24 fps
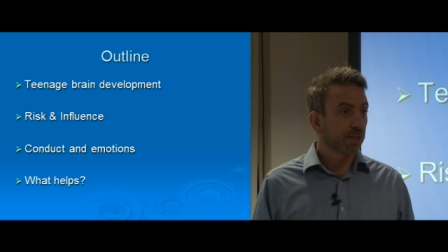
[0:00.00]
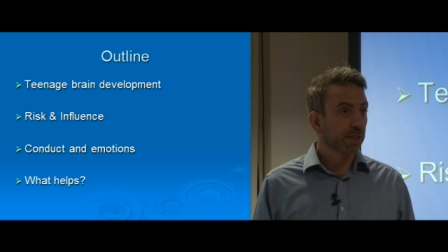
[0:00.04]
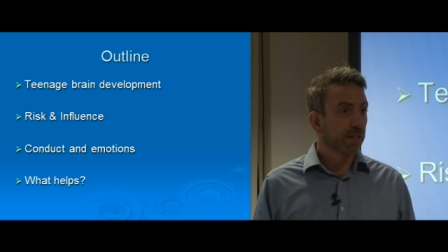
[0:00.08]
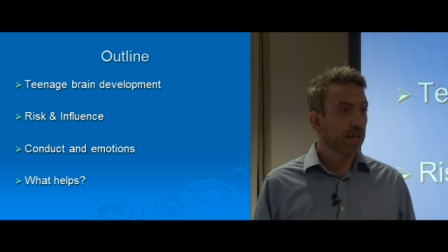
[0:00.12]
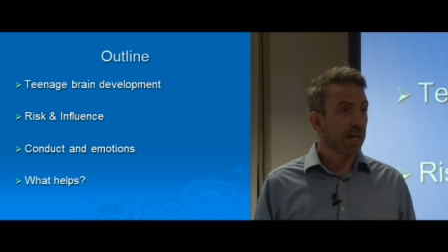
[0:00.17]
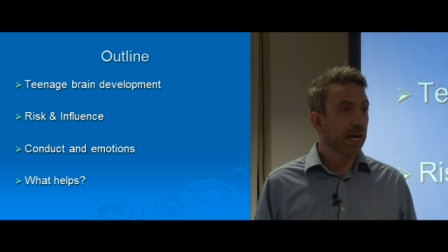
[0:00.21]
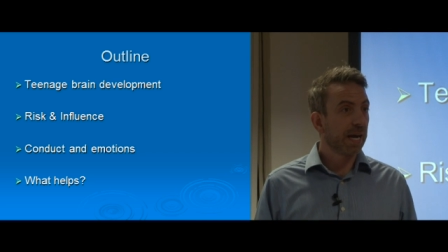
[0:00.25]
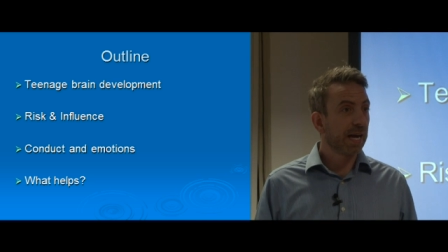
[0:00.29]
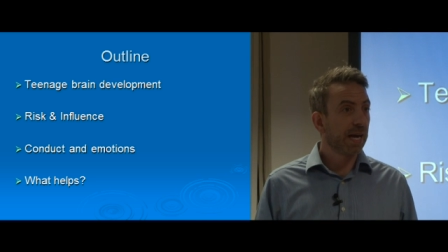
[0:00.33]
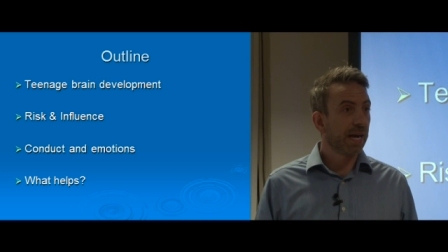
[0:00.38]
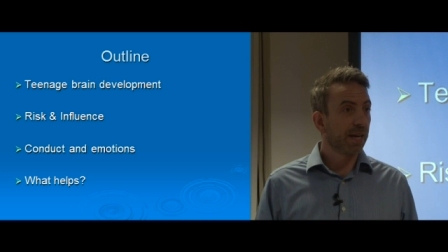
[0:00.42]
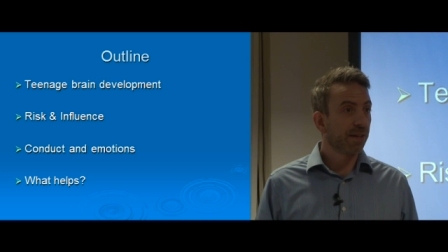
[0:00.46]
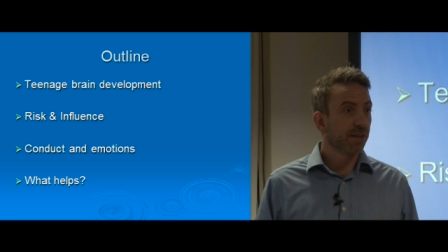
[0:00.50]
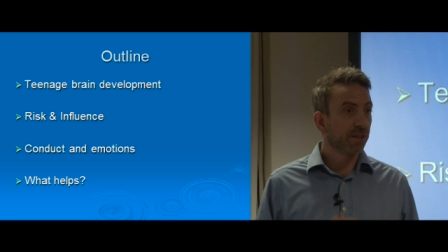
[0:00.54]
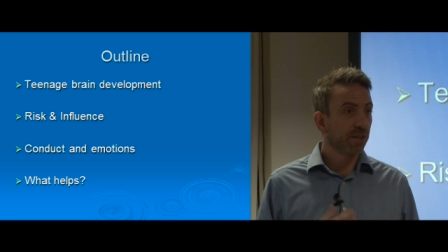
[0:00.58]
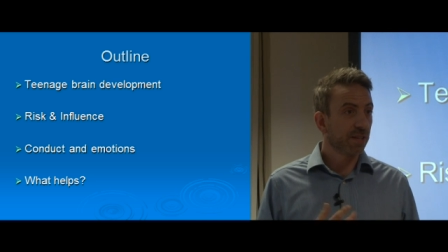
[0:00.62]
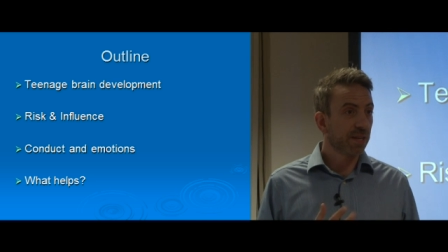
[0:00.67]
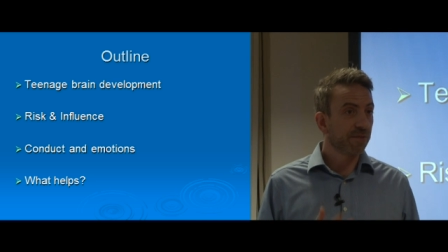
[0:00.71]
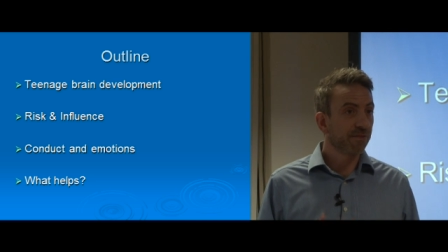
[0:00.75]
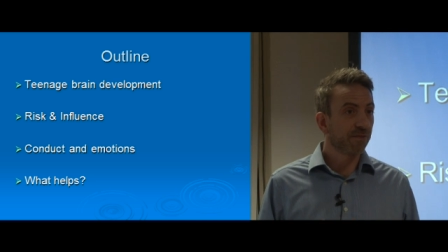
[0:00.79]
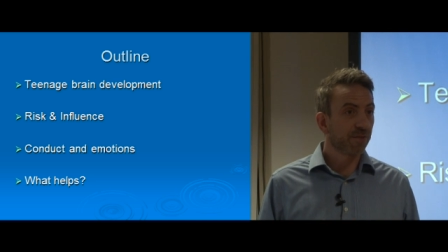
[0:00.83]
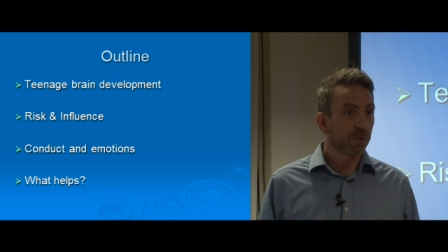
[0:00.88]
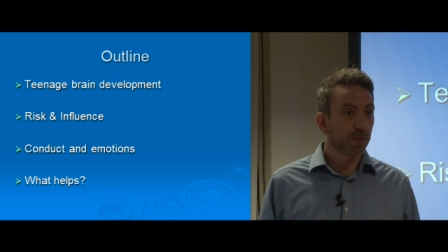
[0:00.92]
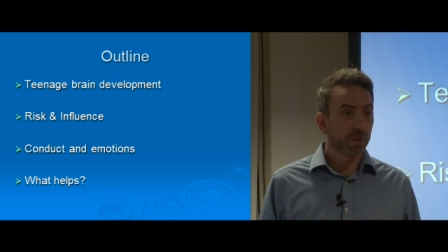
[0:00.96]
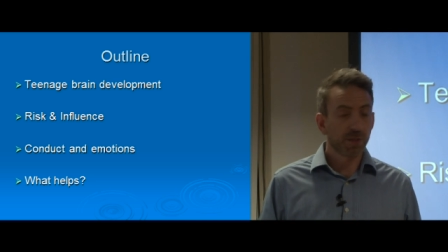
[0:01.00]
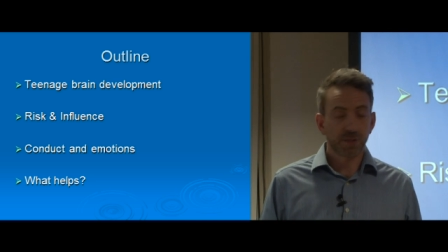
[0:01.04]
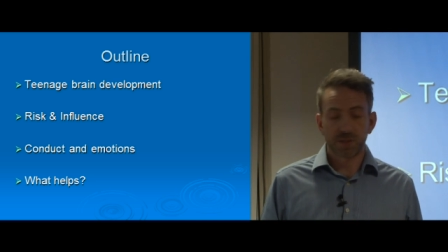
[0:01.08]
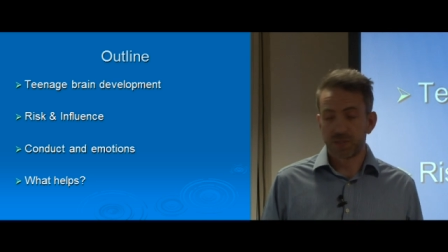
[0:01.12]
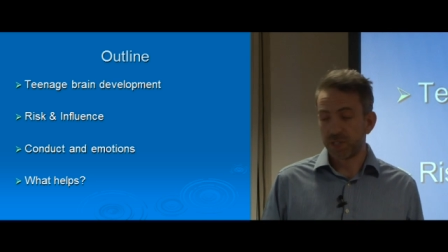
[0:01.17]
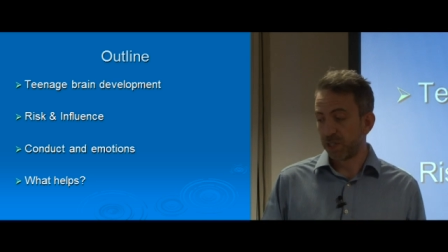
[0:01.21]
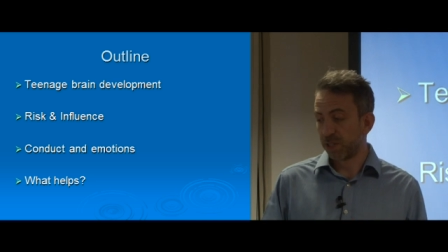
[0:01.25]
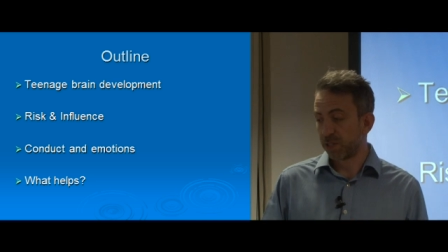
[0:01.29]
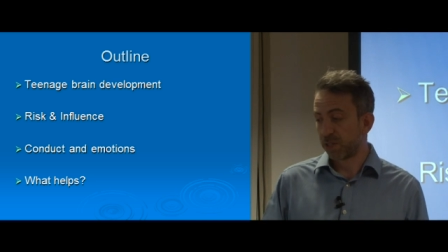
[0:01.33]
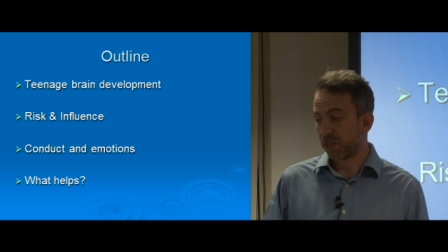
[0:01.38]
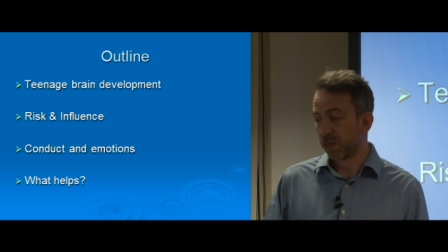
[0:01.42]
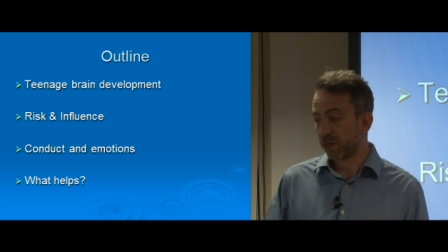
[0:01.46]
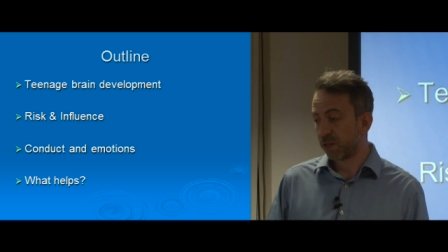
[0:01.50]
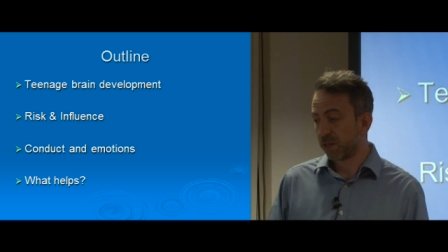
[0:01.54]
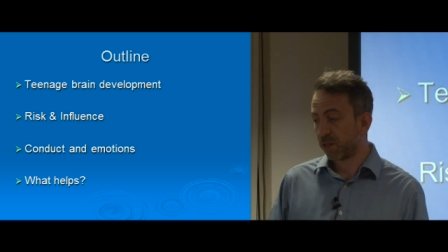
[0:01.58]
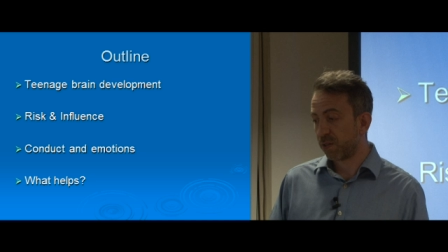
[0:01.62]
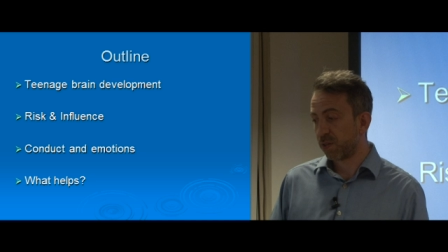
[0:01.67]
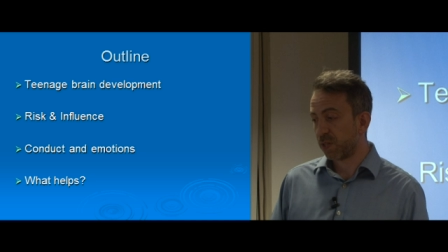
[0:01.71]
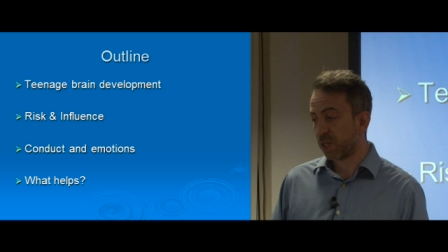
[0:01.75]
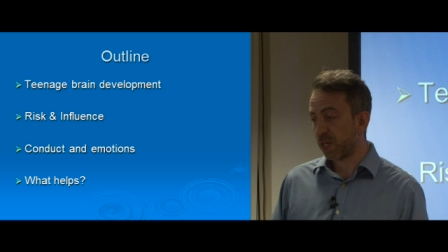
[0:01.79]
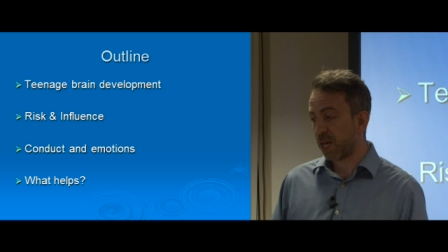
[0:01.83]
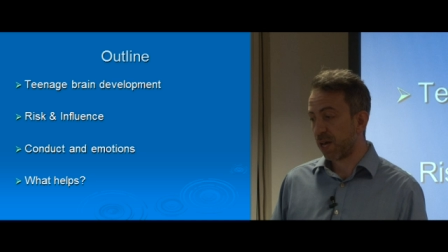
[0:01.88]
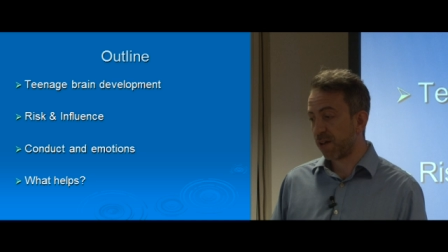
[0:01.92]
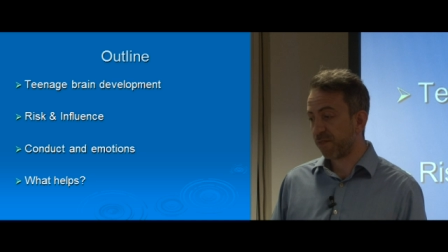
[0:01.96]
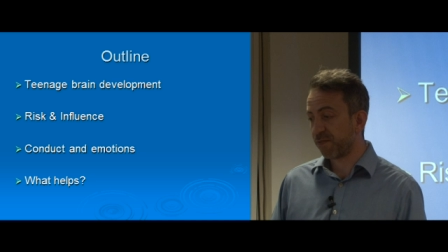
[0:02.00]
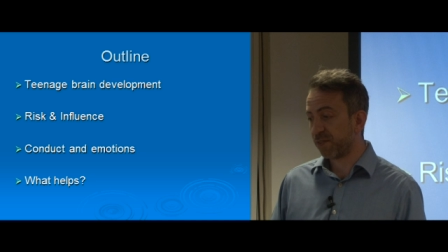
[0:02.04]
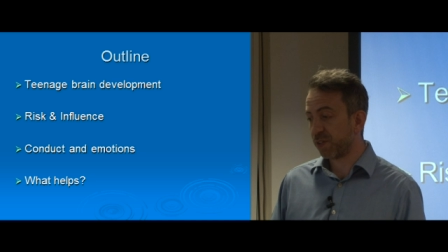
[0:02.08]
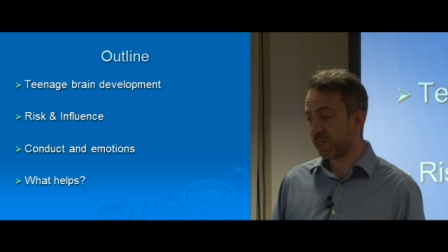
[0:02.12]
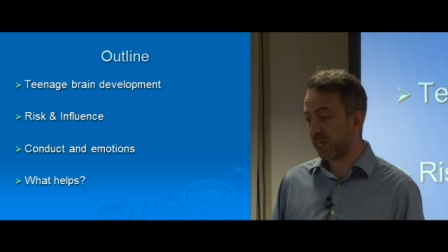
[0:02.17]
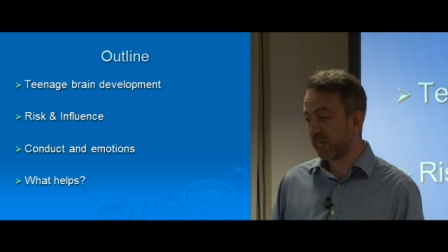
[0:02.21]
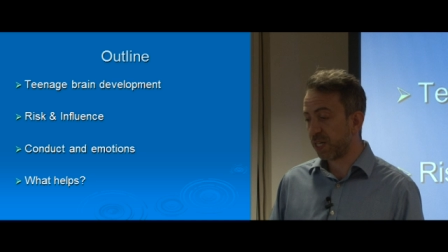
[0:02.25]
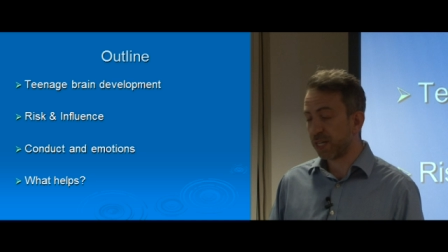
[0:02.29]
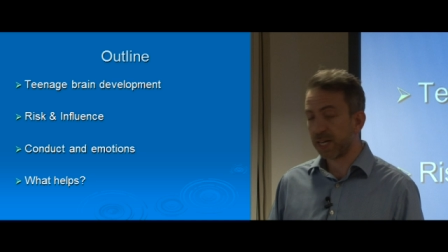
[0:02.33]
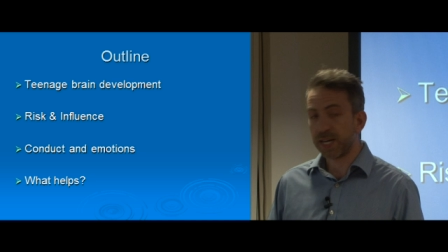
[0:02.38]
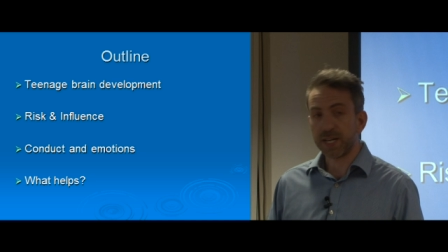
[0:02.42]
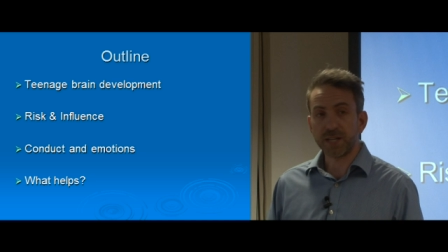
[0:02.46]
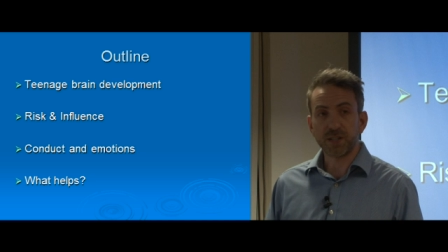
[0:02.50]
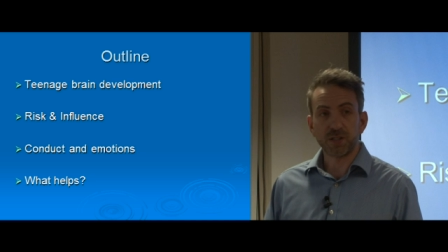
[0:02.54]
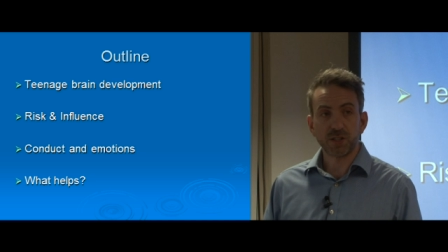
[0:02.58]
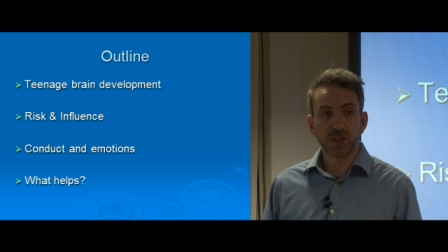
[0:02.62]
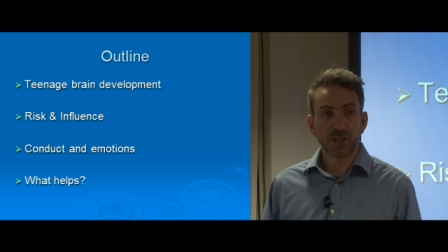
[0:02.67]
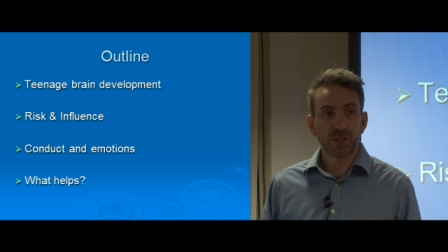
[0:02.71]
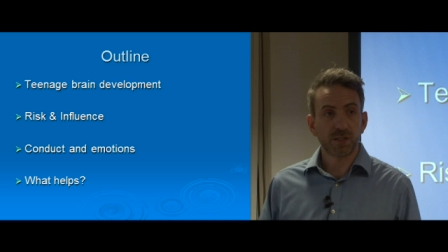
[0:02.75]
and the influences that are there for teenagers,